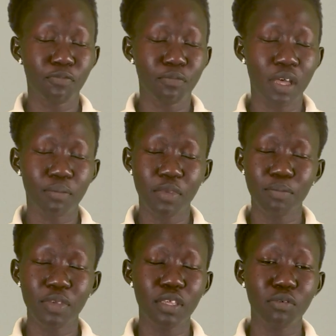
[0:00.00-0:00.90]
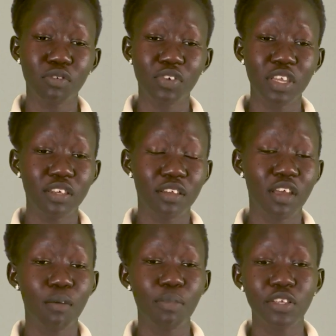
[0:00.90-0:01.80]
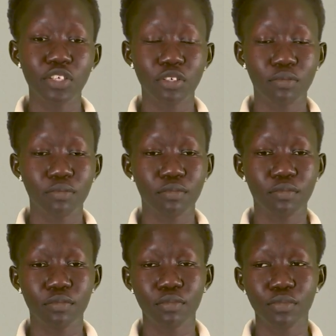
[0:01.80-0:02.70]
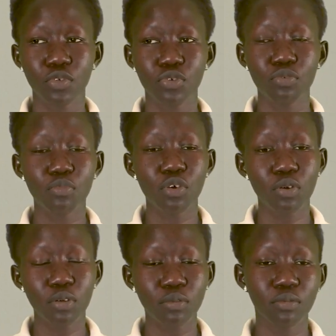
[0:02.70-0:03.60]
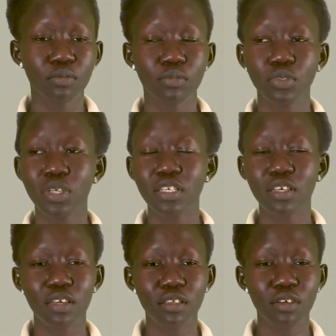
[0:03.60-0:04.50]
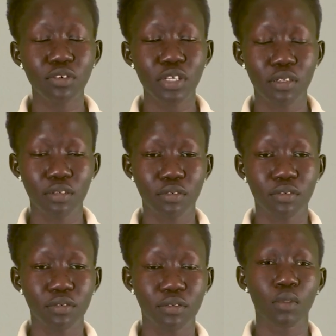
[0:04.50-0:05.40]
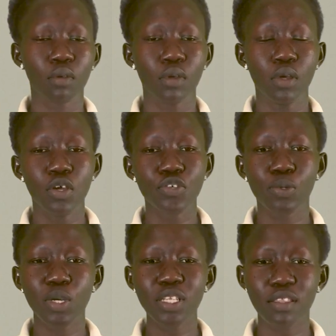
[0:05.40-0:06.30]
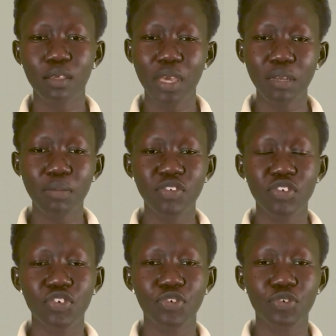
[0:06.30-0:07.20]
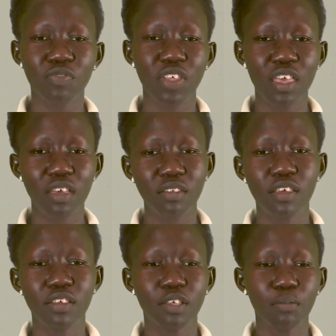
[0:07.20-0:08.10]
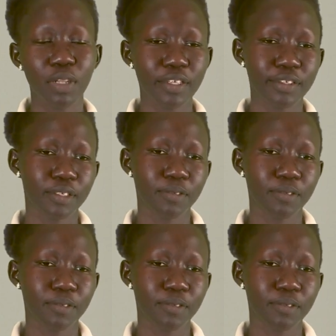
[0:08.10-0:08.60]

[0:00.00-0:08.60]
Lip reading: maybe you've eaten cabbage, tomorrow you eat another green. So what are the main messages of the Healthy Eating Plate?